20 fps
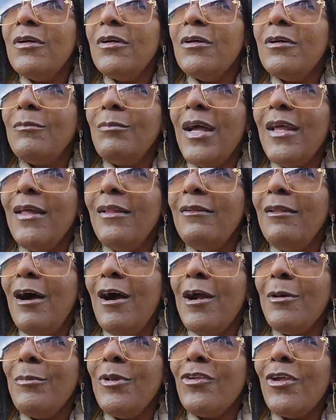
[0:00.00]
my
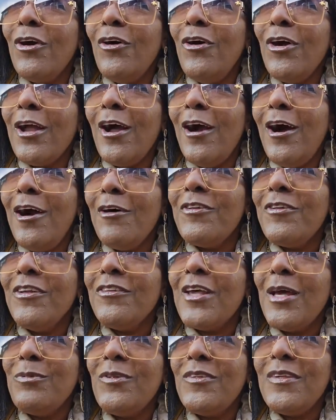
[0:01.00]
alarm is going off because
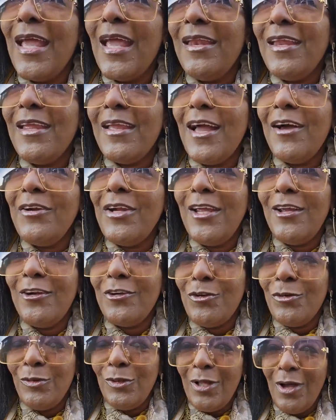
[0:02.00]
I'm standing out here
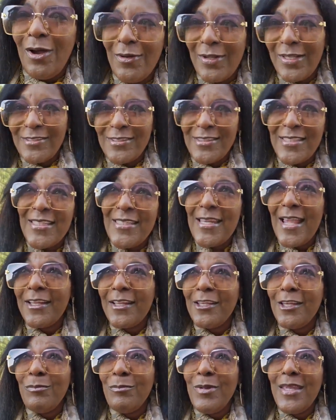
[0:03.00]
too long. It's
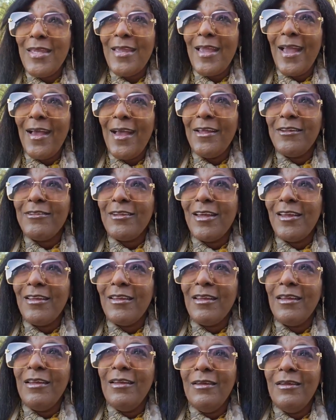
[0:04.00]
detected me as a
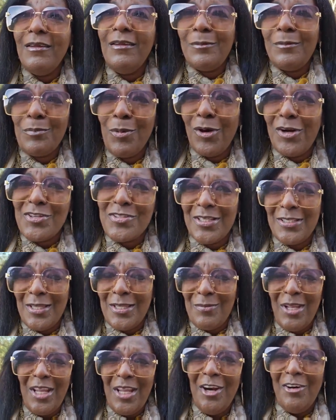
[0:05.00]
person.
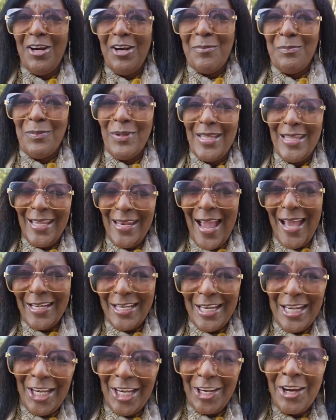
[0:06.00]
Let me hurry up and get out
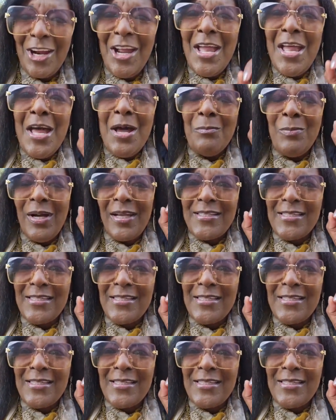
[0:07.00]
of here. But